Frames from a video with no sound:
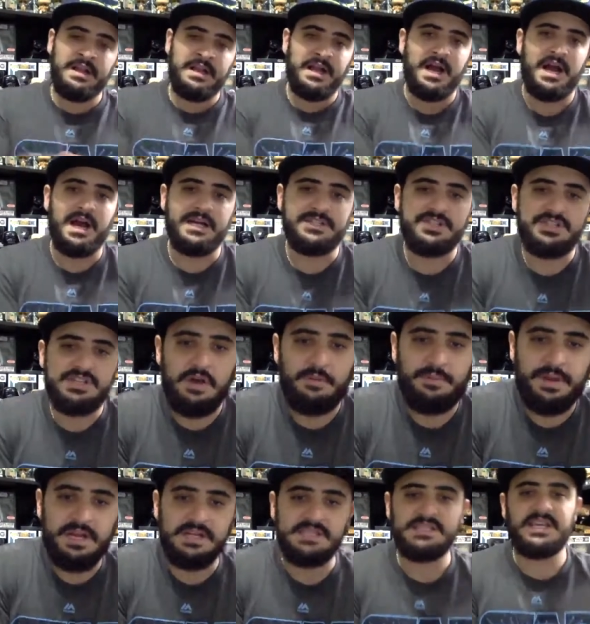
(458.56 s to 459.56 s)
uh, just
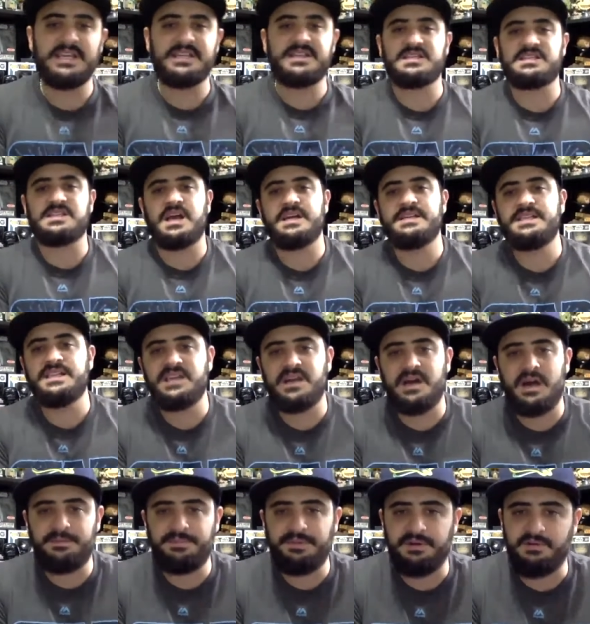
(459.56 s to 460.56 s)
helping us get this idea
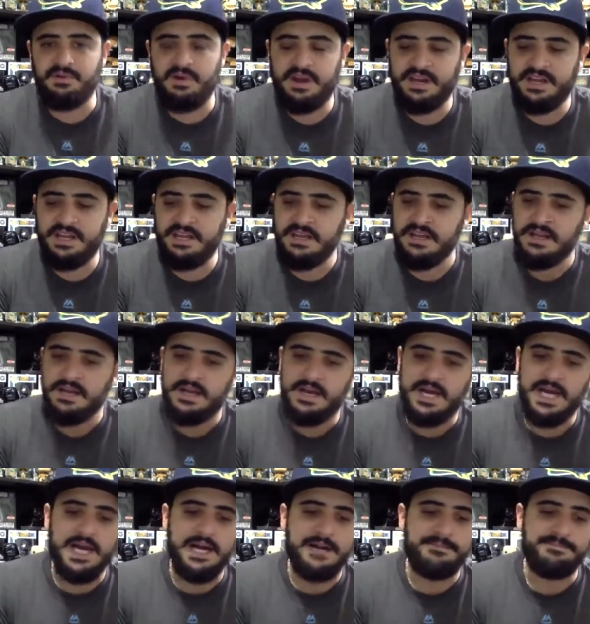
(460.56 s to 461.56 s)
up and running.
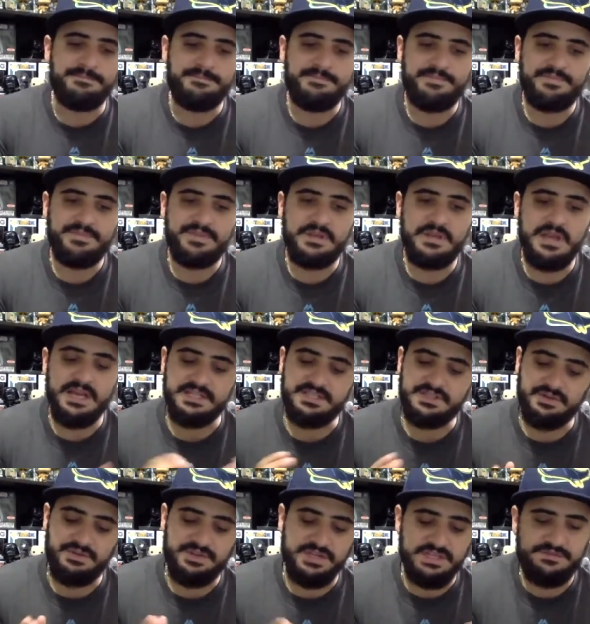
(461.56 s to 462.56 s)
Um, yeah,
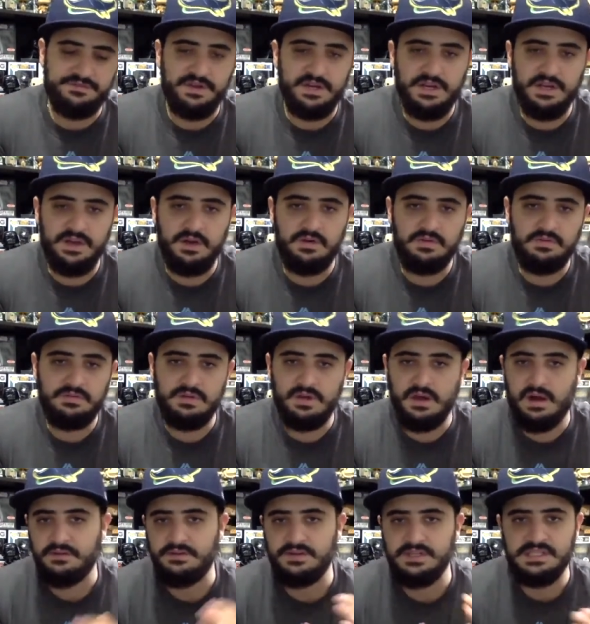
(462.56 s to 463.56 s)
so this video
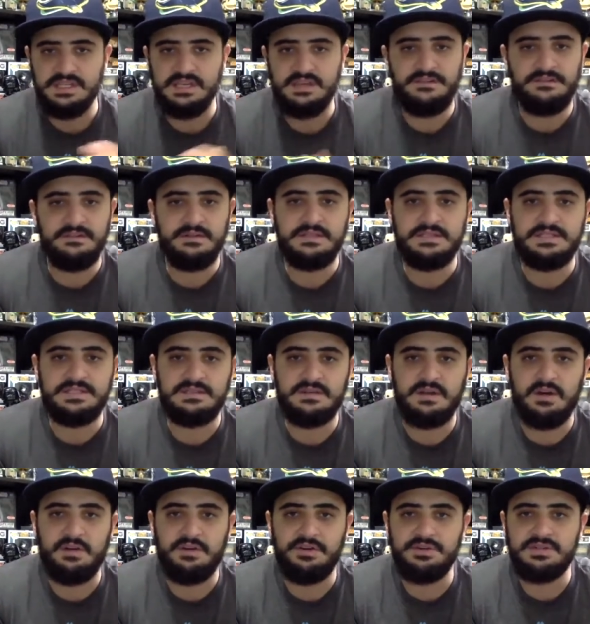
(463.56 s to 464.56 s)
obviously is
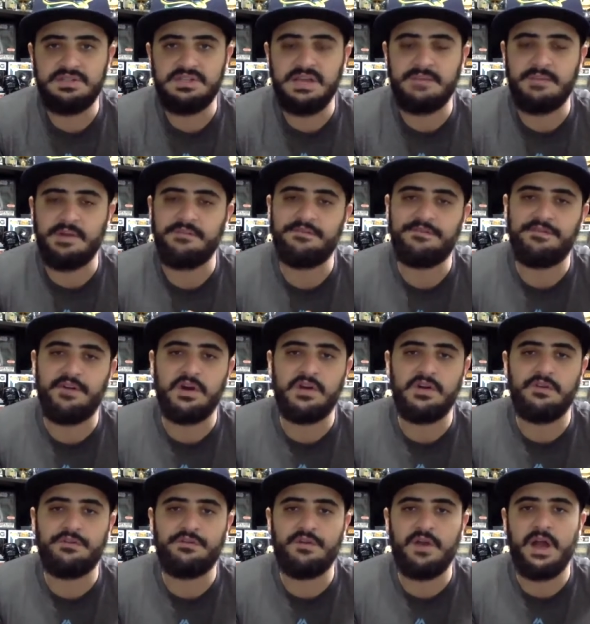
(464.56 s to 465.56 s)
our new segment,
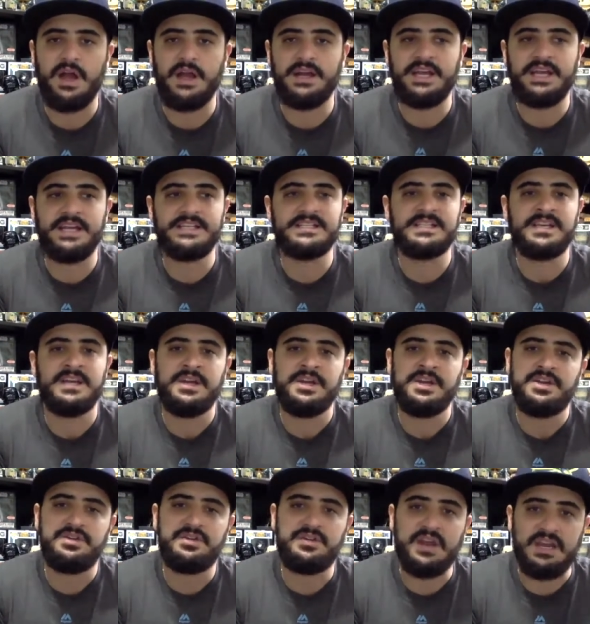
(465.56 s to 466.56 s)
Funko Fridays.
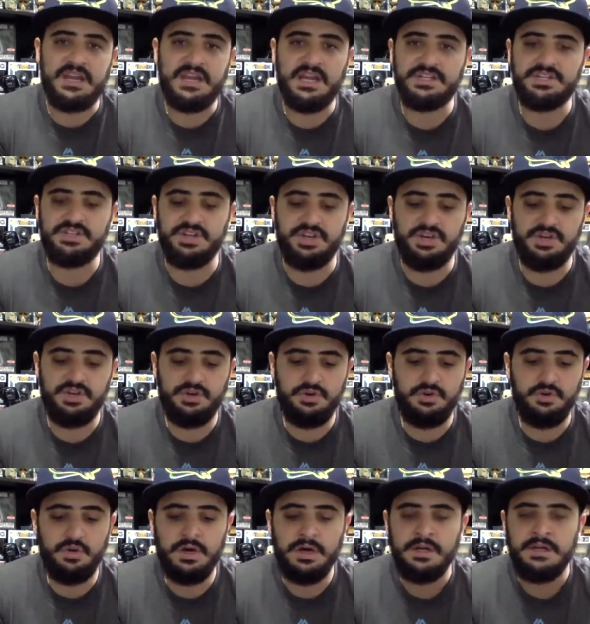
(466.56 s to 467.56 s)
You can catch a new